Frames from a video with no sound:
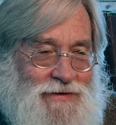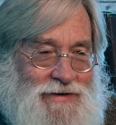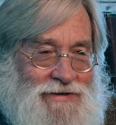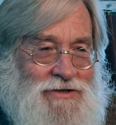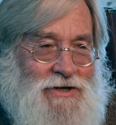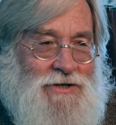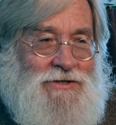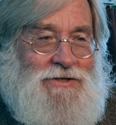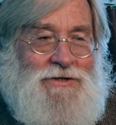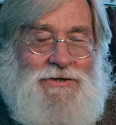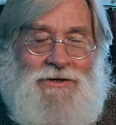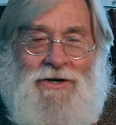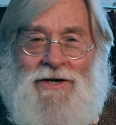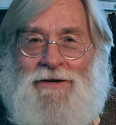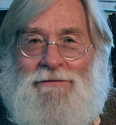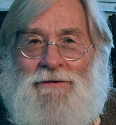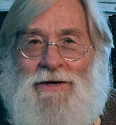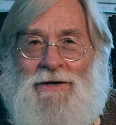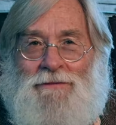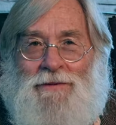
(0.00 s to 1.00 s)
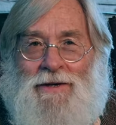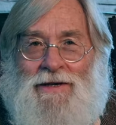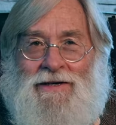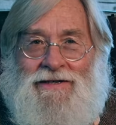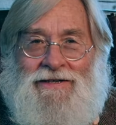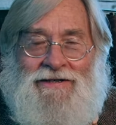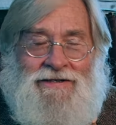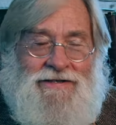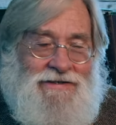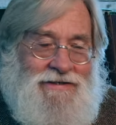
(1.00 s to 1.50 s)
just to talk about
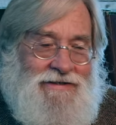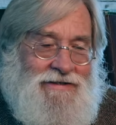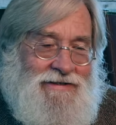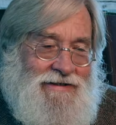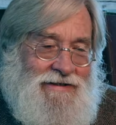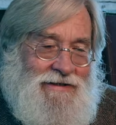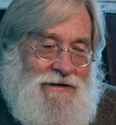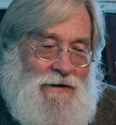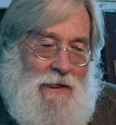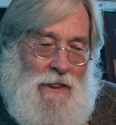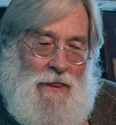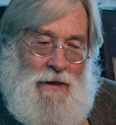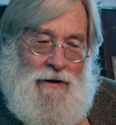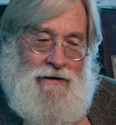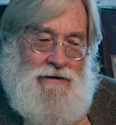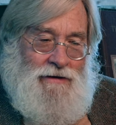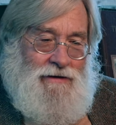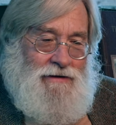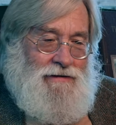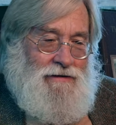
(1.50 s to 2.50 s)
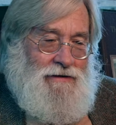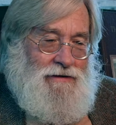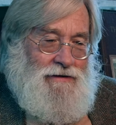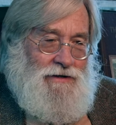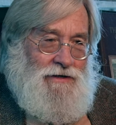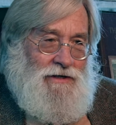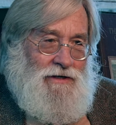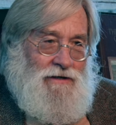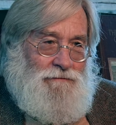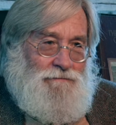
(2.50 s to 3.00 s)
paintings and and
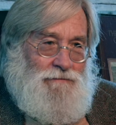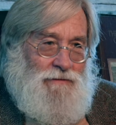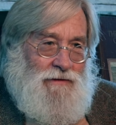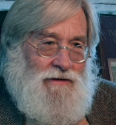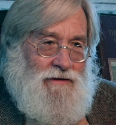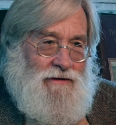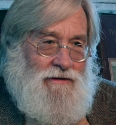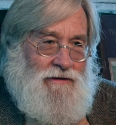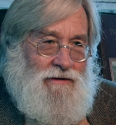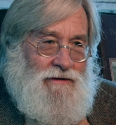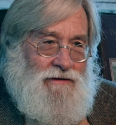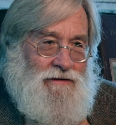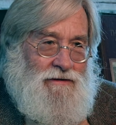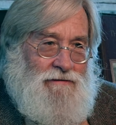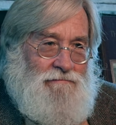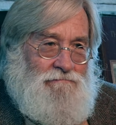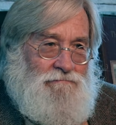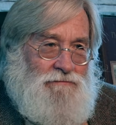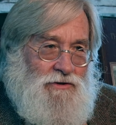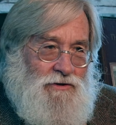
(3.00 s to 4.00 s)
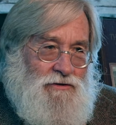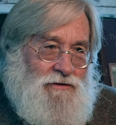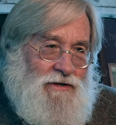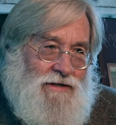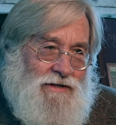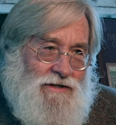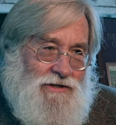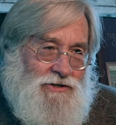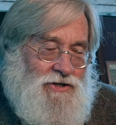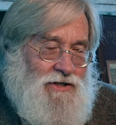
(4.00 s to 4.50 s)
um, so
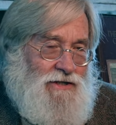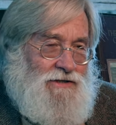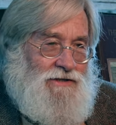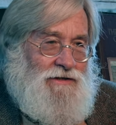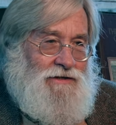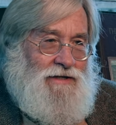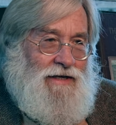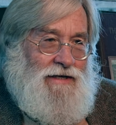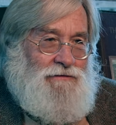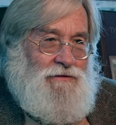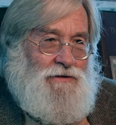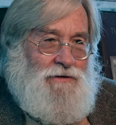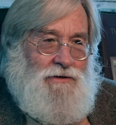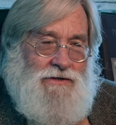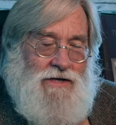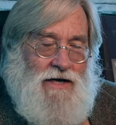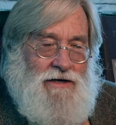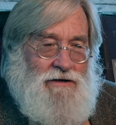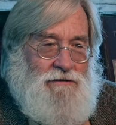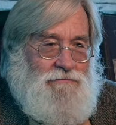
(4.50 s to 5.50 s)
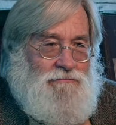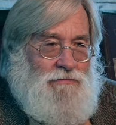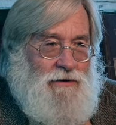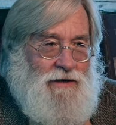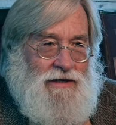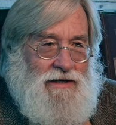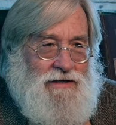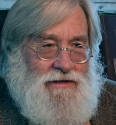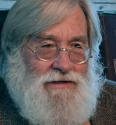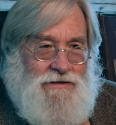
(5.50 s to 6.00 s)
let's, let's listen to David because I don't
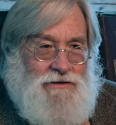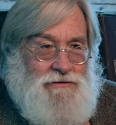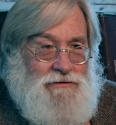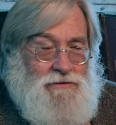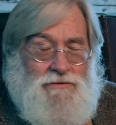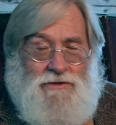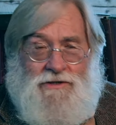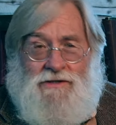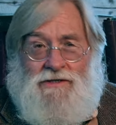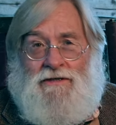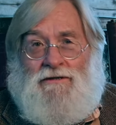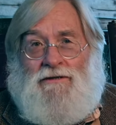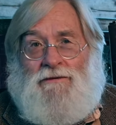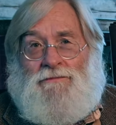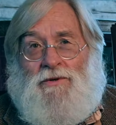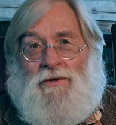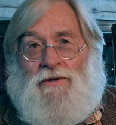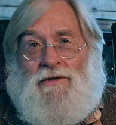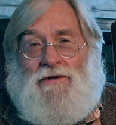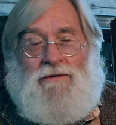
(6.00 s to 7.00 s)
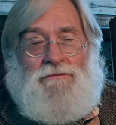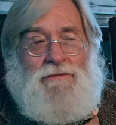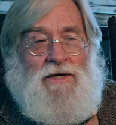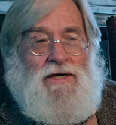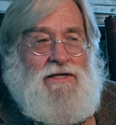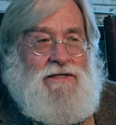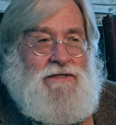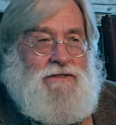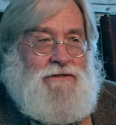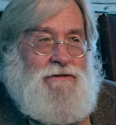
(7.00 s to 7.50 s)
think I disagree with a single point he
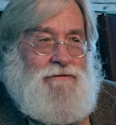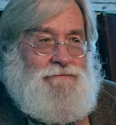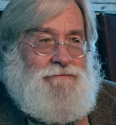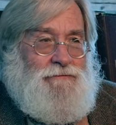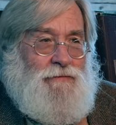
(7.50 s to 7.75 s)
makes.